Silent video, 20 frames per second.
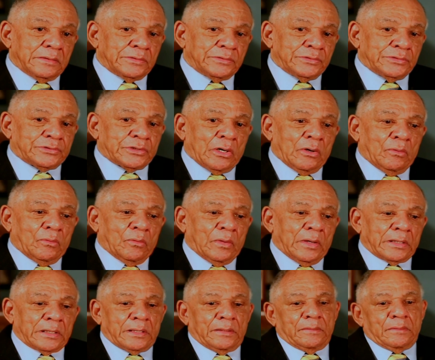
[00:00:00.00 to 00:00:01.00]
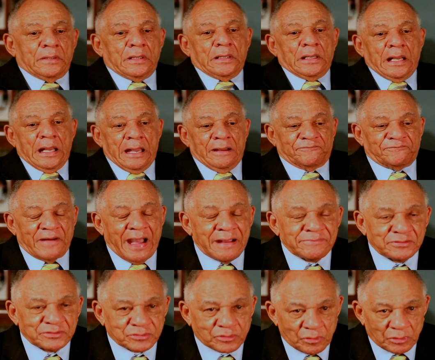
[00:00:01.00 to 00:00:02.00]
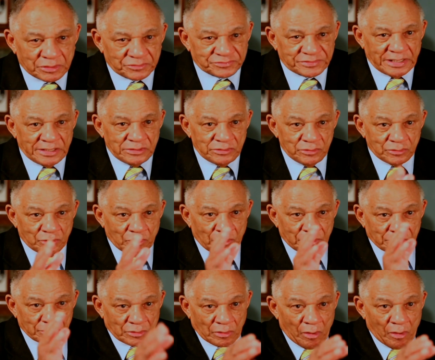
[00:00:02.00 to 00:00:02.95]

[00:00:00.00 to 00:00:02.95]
you don't want to, if I was going to say you're going to